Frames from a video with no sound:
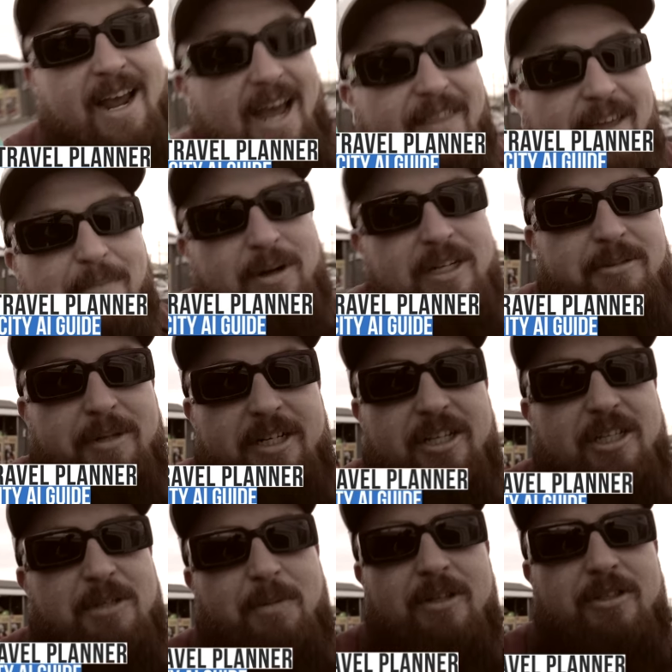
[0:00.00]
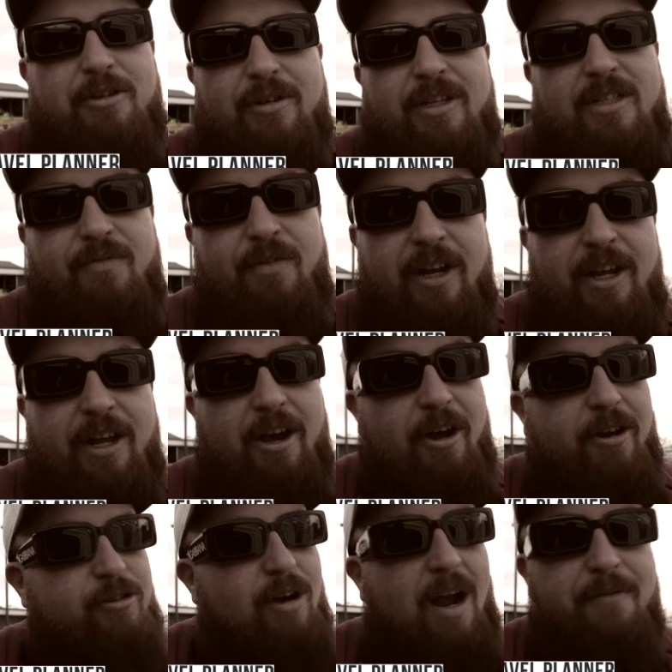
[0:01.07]
And that brings me to the sponsor of this
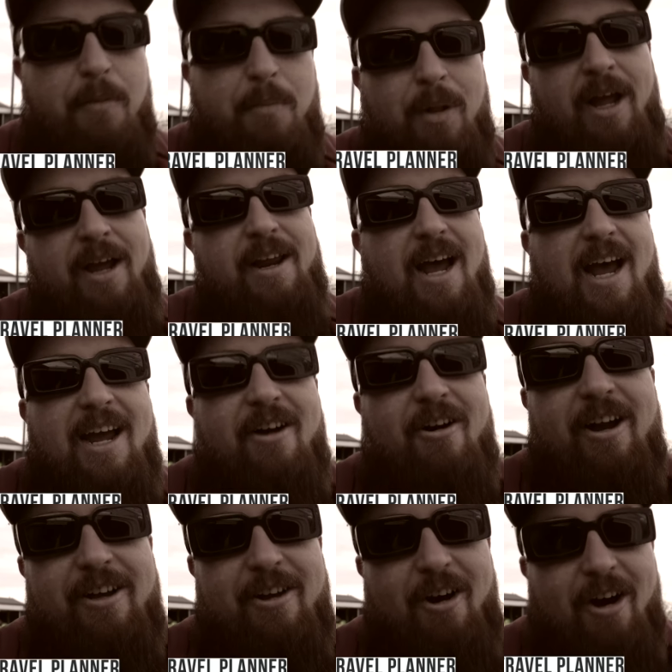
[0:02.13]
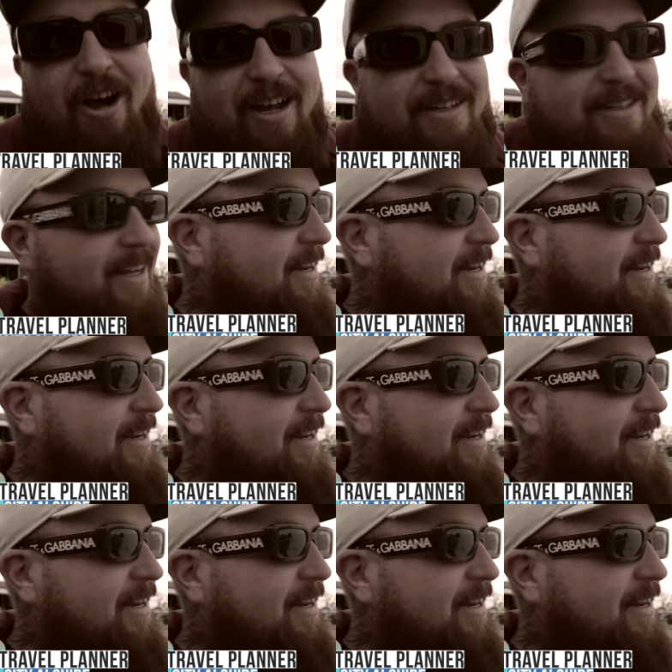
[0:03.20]
video, Travel Planner AI Guide.